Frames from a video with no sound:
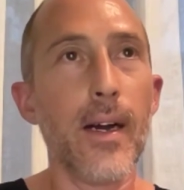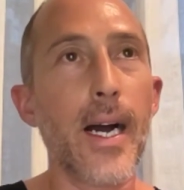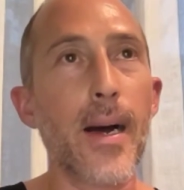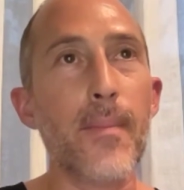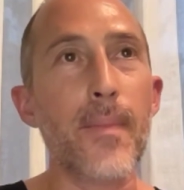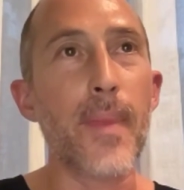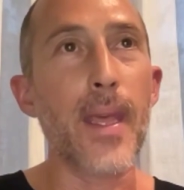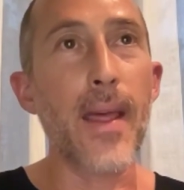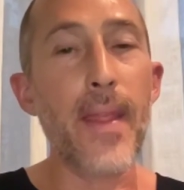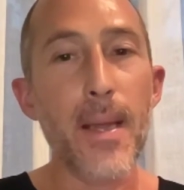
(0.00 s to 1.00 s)

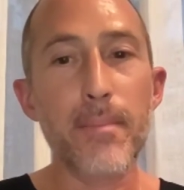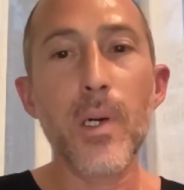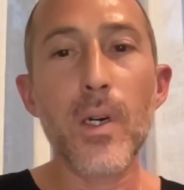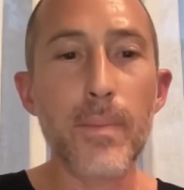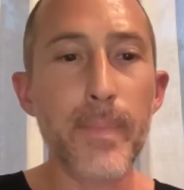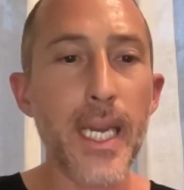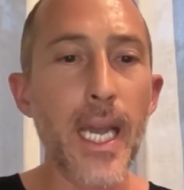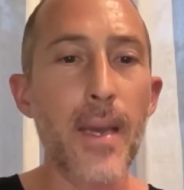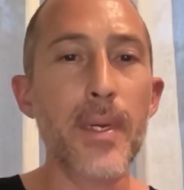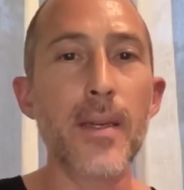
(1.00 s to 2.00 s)
And that book
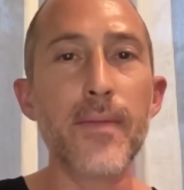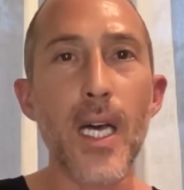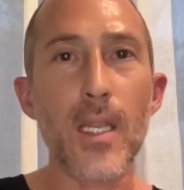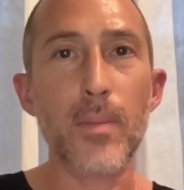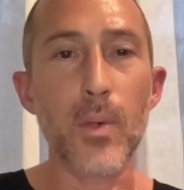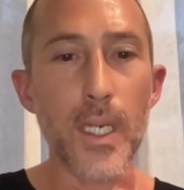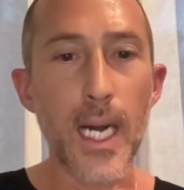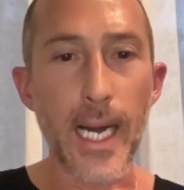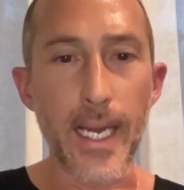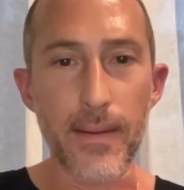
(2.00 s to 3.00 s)
became an invaluable
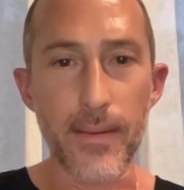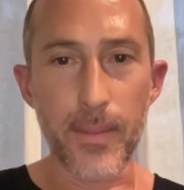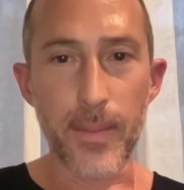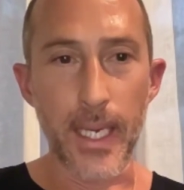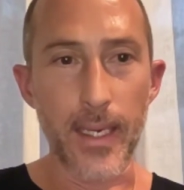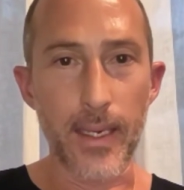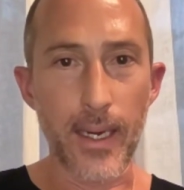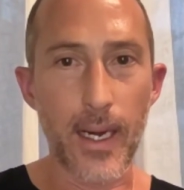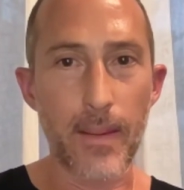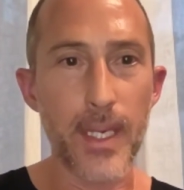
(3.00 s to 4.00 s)
guide for me
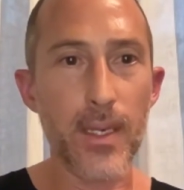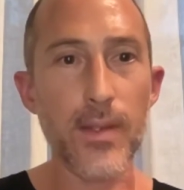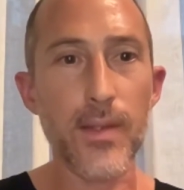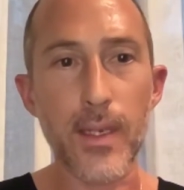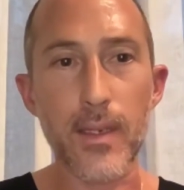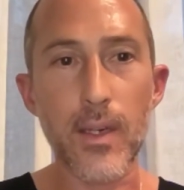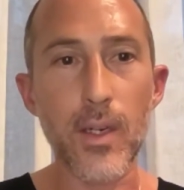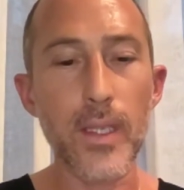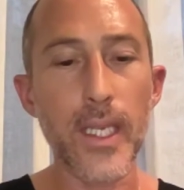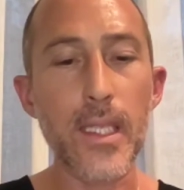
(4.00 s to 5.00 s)
because it
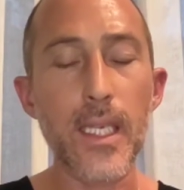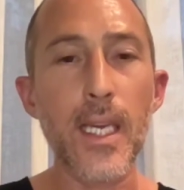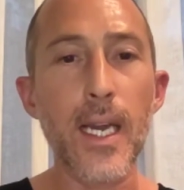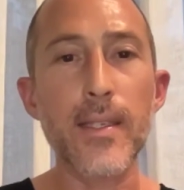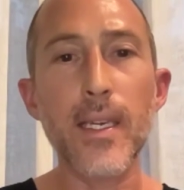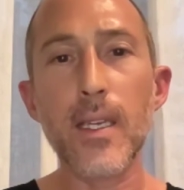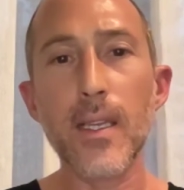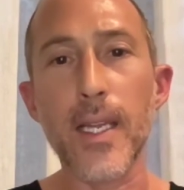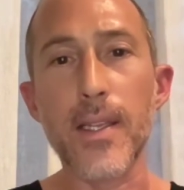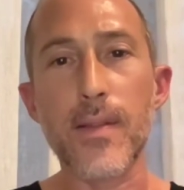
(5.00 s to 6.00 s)
not only clearly
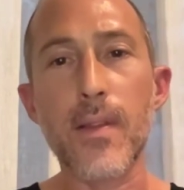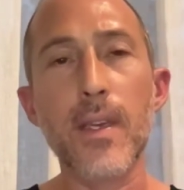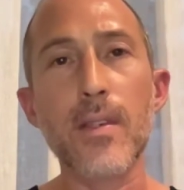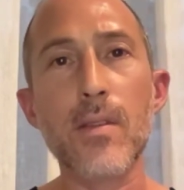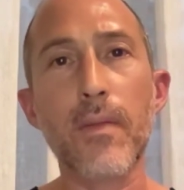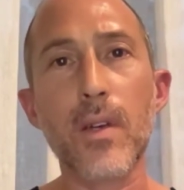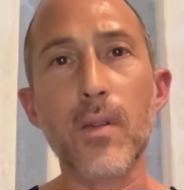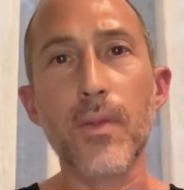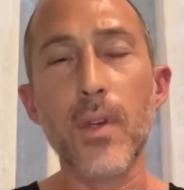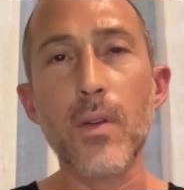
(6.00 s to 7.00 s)
articulates the
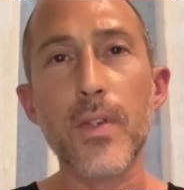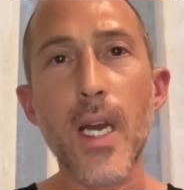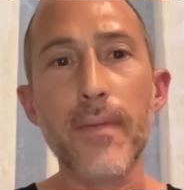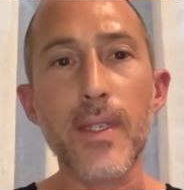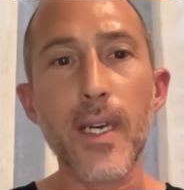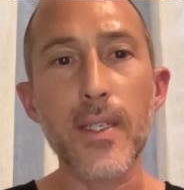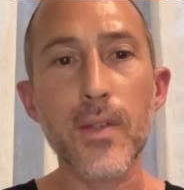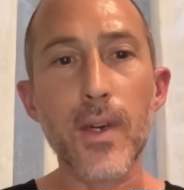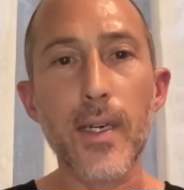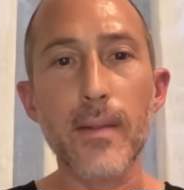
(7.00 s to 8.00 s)
theosophical view of Shaiva
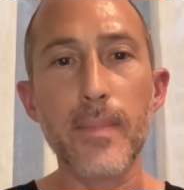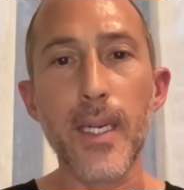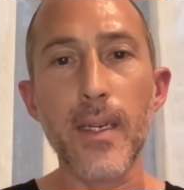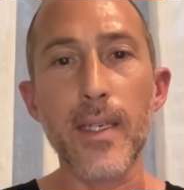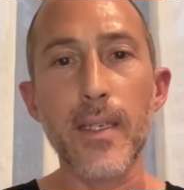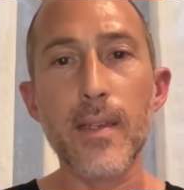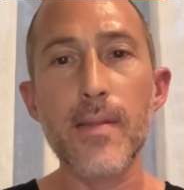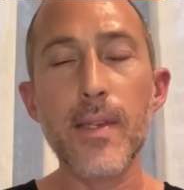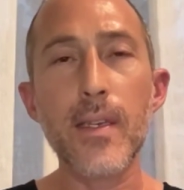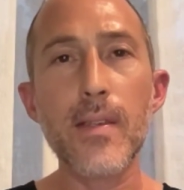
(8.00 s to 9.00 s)
Tantra, but it
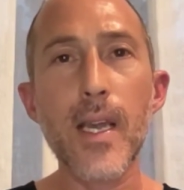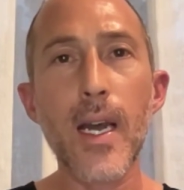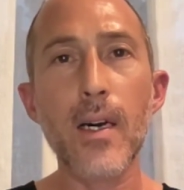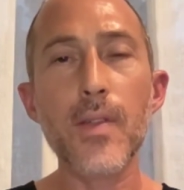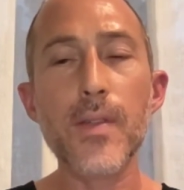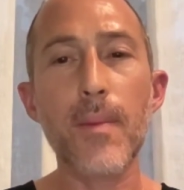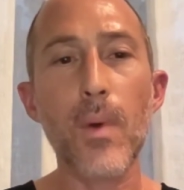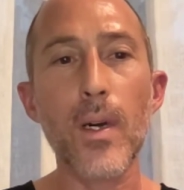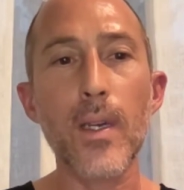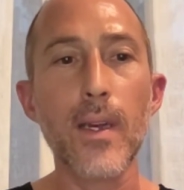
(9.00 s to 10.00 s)
considers how
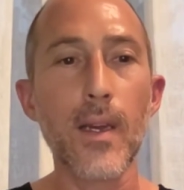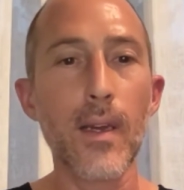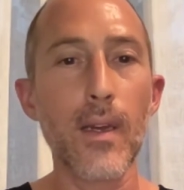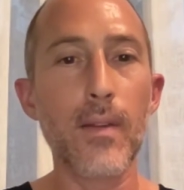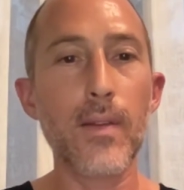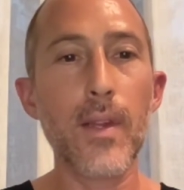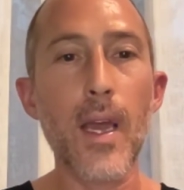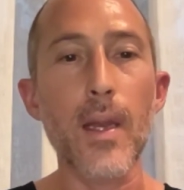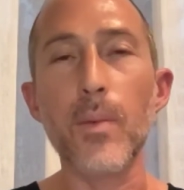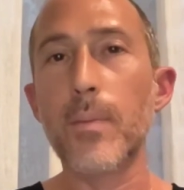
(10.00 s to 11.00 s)
someone
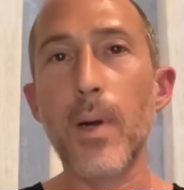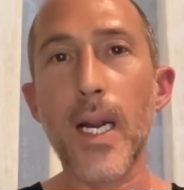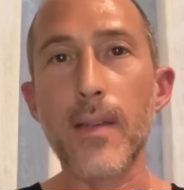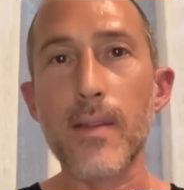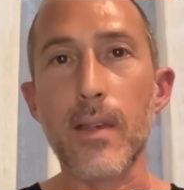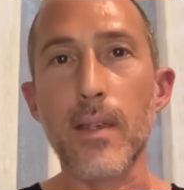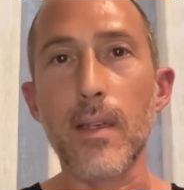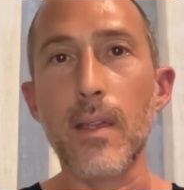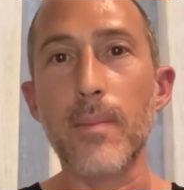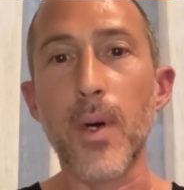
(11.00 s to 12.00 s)
today would practice
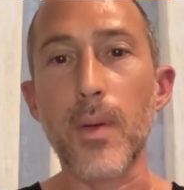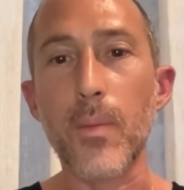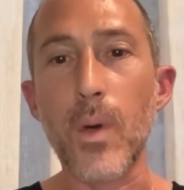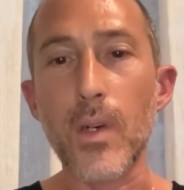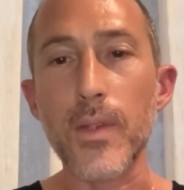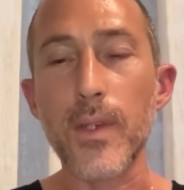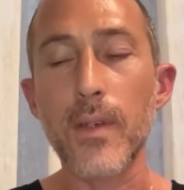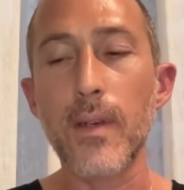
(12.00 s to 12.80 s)
it in the modern world.